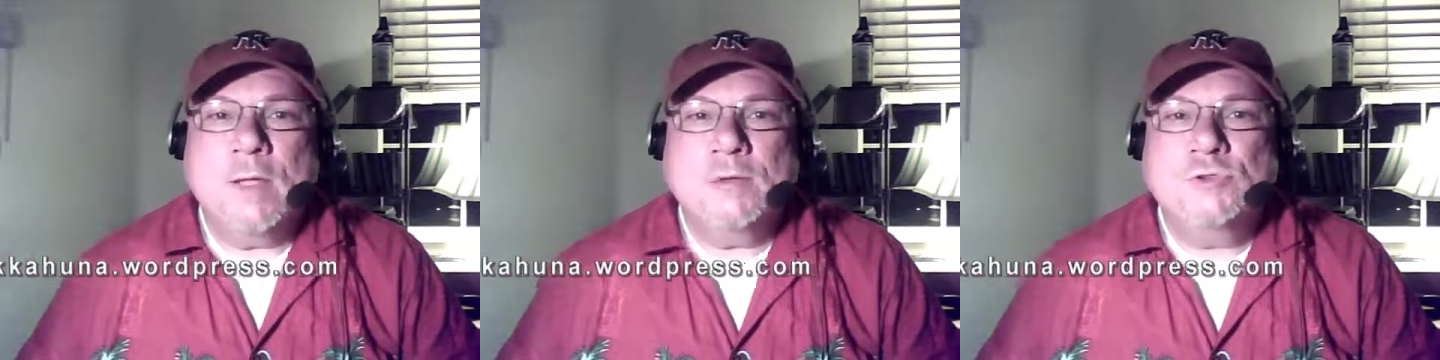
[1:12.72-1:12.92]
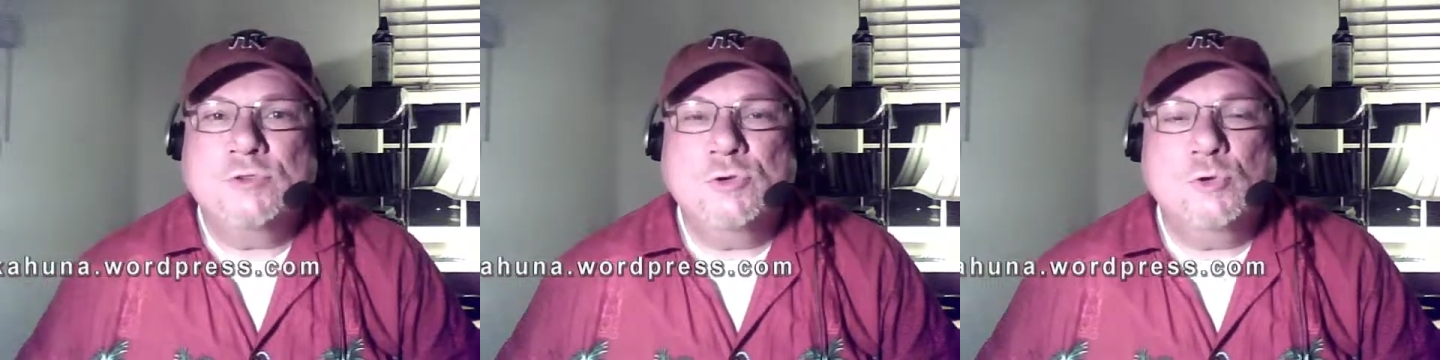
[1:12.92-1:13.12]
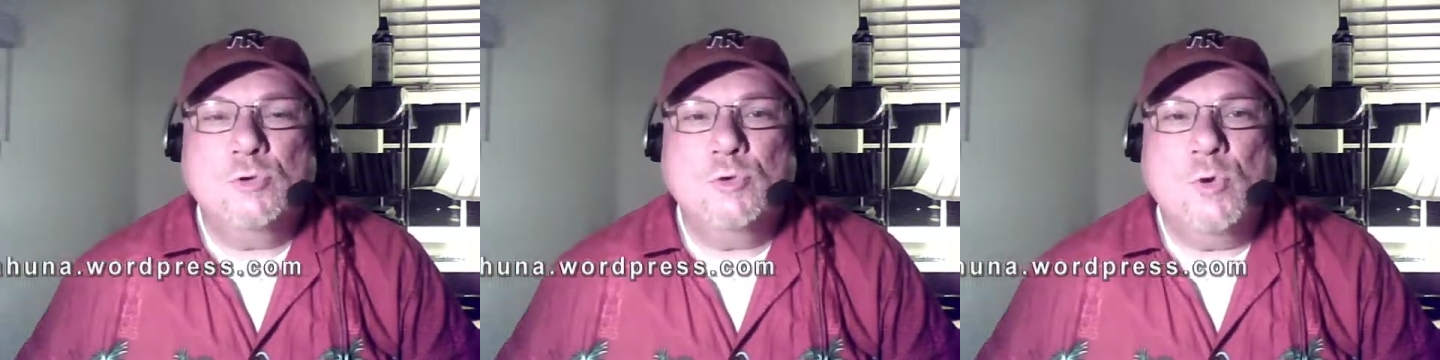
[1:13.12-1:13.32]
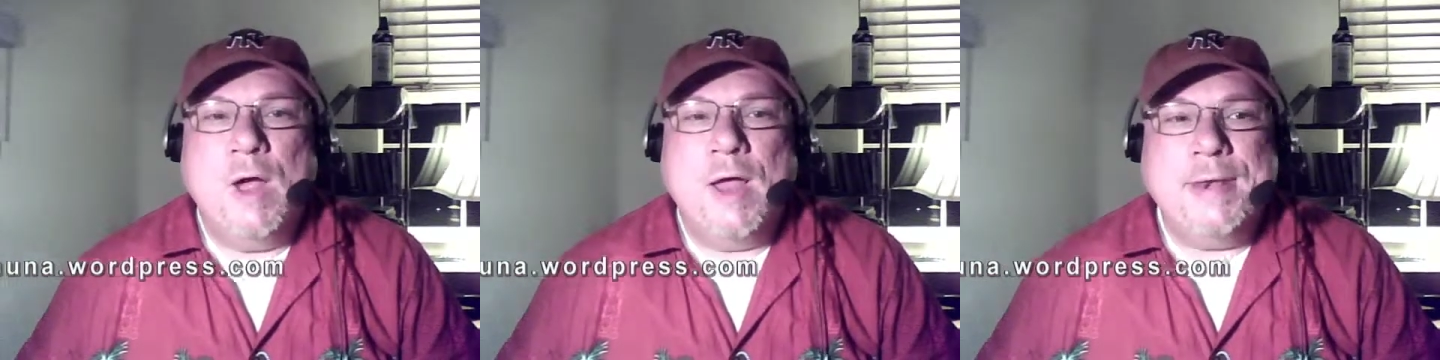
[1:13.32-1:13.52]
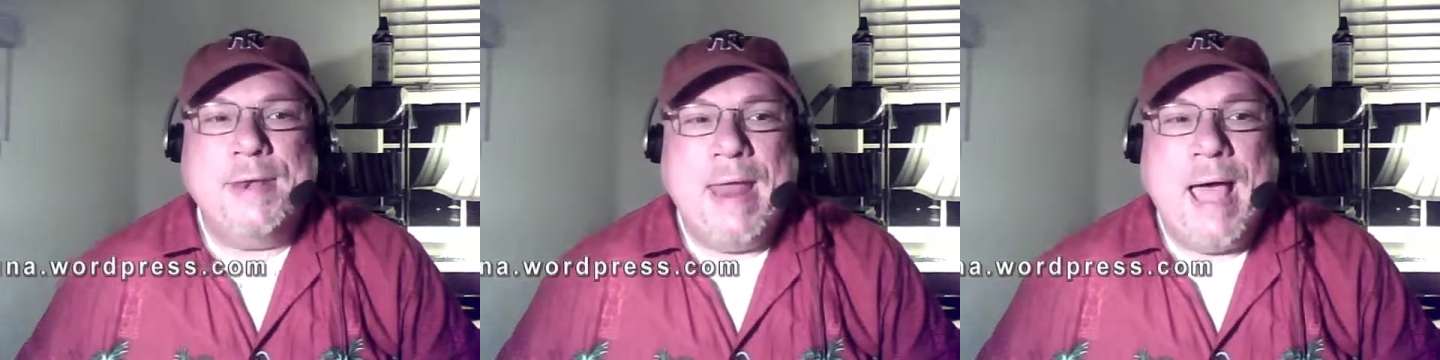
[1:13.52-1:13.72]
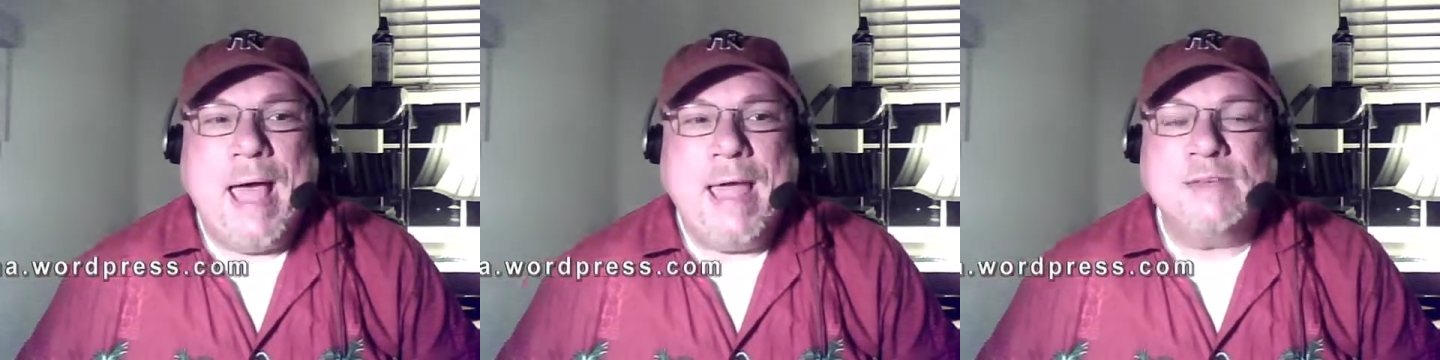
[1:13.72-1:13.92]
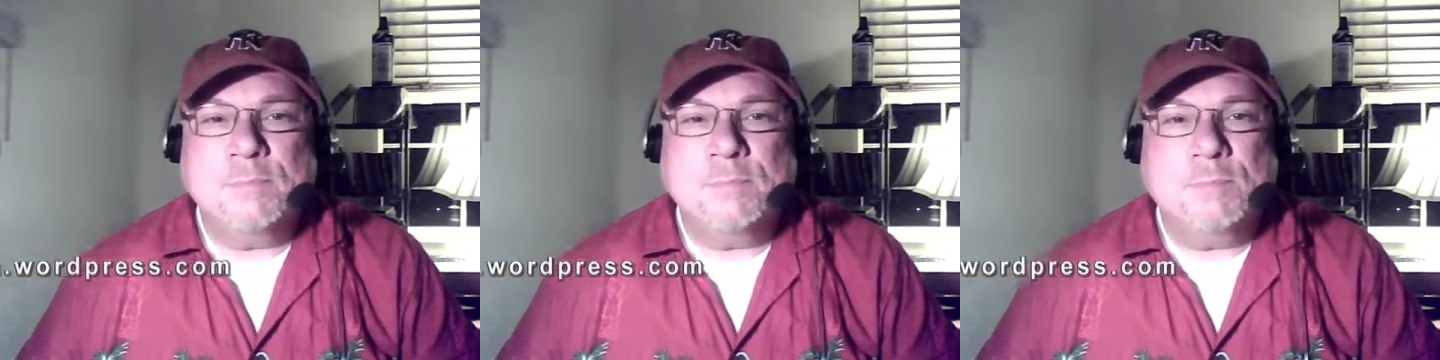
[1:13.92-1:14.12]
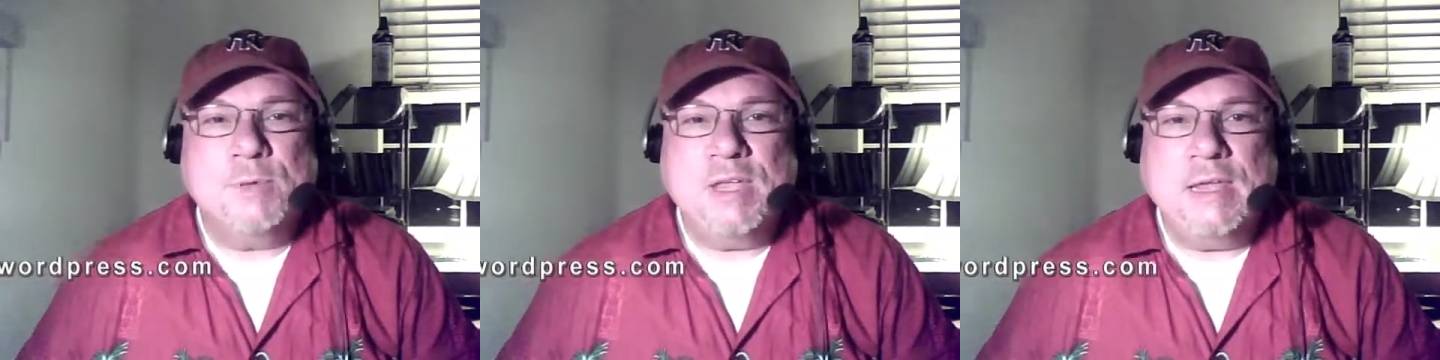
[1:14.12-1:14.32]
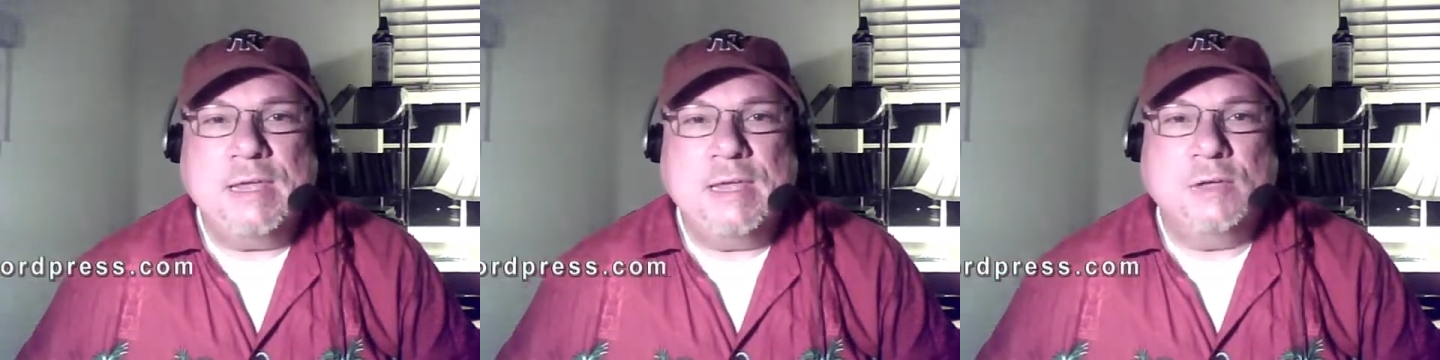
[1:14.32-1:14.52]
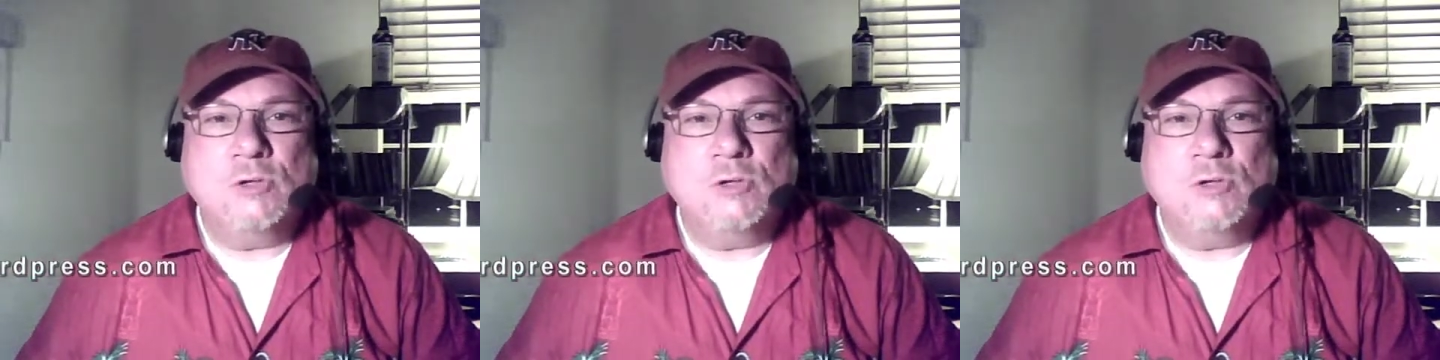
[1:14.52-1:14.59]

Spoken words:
to not be